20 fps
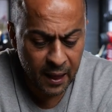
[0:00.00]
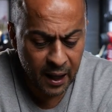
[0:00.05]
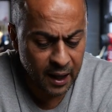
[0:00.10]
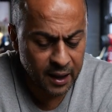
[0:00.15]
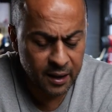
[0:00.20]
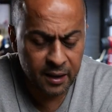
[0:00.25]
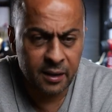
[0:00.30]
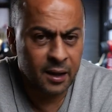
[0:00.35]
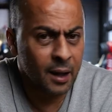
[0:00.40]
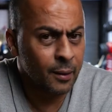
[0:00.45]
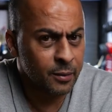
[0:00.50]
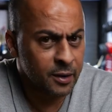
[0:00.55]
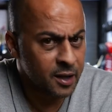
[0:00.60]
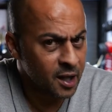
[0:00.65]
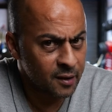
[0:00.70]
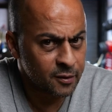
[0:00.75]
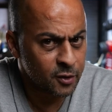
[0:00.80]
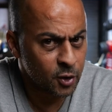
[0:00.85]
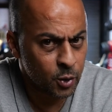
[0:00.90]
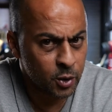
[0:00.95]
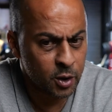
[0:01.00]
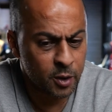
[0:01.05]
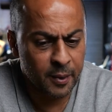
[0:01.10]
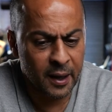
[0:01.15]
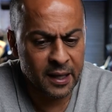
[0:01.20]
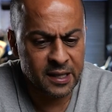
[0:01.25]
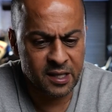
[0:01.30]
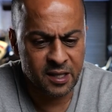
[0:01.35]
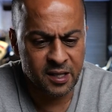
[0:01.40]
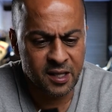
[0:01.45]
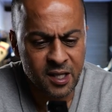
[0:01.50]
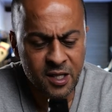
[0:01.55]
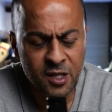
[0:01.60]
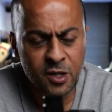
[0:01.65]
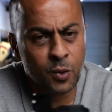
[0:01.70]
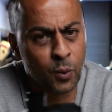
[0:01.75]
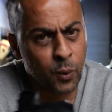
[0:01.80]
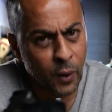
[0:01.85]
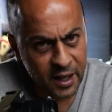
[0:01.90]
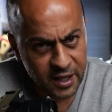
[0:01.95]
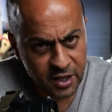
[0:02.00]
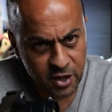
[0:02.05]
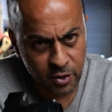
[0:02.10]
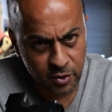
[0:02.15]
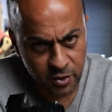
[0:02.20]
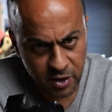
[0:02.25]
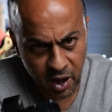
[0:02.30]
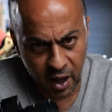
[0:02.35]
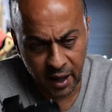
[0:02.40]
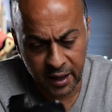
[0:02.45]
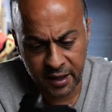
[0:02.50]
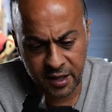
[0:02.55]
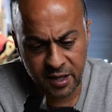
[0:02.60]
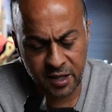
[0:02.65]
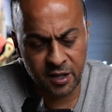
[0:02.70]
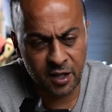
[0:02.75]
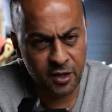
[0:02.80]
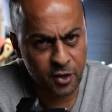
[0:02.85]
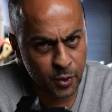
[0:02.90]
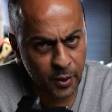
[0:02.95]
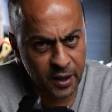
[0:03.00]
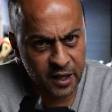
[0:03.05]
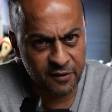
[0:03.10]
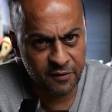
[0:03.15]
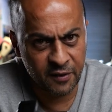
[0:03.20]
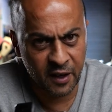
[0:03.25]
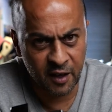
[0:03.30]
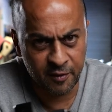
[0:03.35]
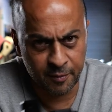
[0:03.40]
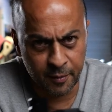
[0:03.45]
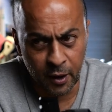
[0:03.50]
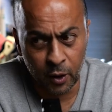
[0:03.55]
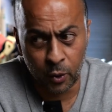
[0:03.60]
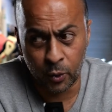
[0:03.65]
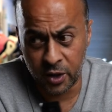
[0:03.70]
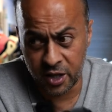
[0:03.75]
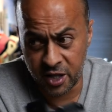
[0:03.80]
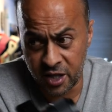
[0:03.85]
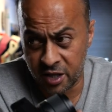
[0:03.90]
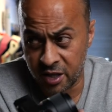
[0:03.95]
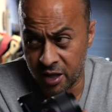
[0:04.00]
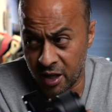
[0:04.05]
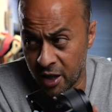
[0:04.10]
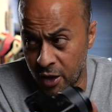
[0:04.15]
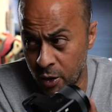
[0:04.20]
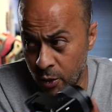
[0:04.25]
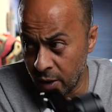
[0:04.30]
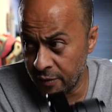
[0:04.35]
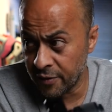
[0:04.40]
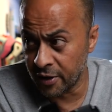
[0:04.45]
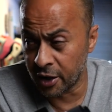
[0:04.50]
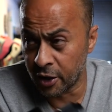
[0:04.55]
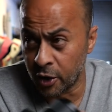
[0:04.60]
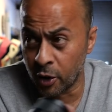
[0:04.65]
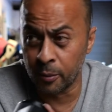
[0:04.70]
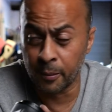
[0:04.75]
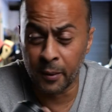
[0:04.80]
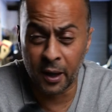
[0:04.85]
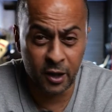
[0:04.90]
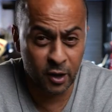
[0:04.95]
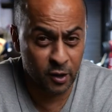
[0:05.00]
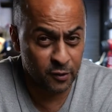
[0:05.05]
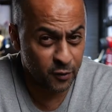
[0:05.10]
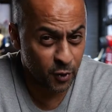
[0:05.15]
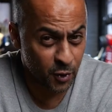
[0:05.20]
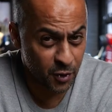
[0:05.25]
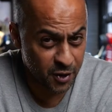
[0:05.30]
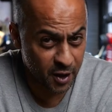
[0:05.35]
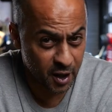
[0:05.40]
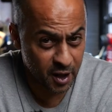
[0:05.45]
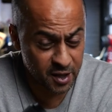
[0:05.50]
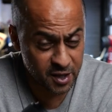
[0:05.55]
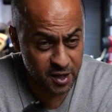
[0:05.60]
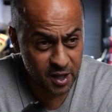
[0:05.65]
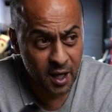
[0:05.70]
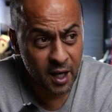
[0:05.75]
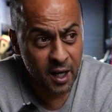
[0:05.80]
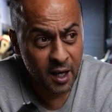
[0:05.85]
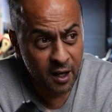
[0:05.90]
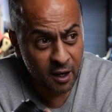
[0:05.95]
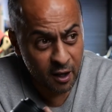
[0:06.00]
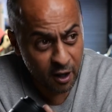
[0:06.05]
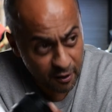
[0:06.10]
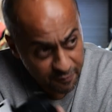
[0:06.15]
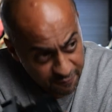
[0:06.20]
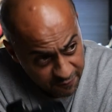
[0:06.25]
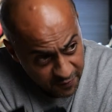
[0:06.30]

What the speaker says: and that would cover all your bases. This is way too tight. This is a 25mm, which is equivalent on Micro Four Thirds of